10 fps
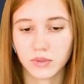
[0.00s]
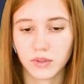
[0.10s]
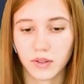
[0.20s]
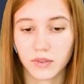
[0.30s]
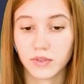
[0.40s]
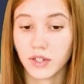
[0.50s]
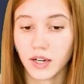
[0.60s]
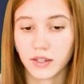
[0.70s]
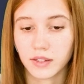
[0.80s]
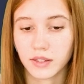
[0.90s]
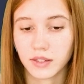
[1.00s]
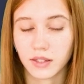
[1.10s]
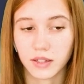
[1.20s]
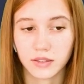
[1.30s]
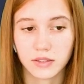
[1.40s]
and
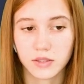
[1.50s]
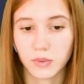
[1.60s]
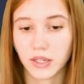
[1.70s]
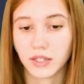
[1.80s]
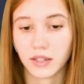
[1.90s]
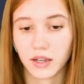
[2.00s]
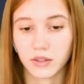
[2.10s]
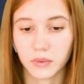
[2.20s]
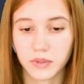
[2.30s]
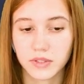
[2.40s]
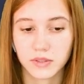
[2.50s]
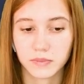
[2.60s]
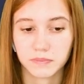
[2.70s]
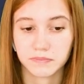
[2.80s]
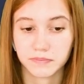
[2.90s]
$329,
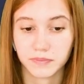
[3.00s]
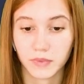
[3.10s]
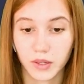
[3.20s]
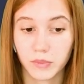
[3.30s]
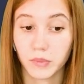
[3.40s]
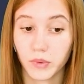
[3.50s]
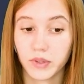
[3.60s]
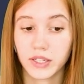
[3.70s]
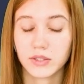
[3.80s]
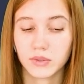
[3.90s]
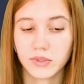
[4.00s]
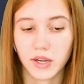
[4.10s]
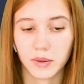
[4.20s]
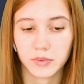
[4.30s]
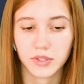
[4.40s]
more than 2
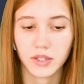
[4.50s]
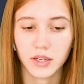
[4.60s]
times.